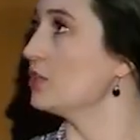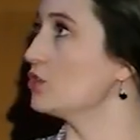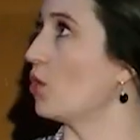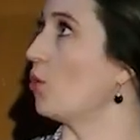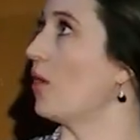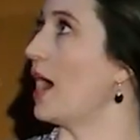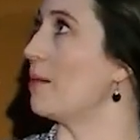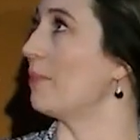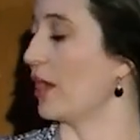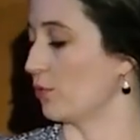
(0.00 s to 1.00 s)
So
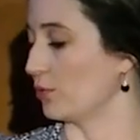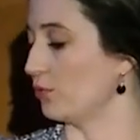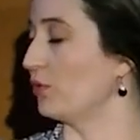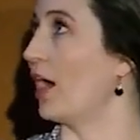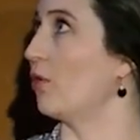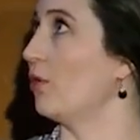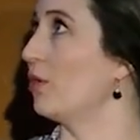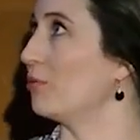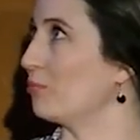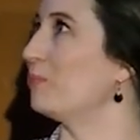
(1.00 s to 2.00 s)

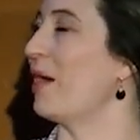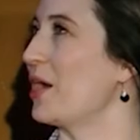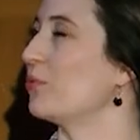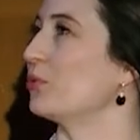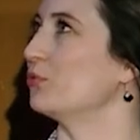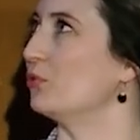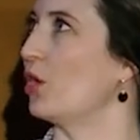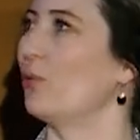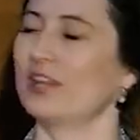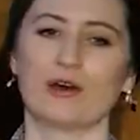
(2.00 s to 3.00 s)
BioRoot
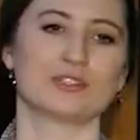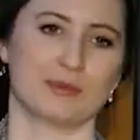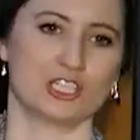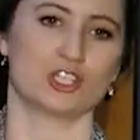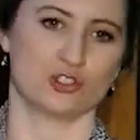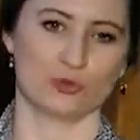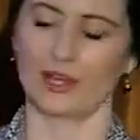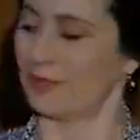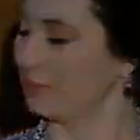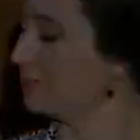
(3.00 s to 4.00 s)
Flow allows me to do that.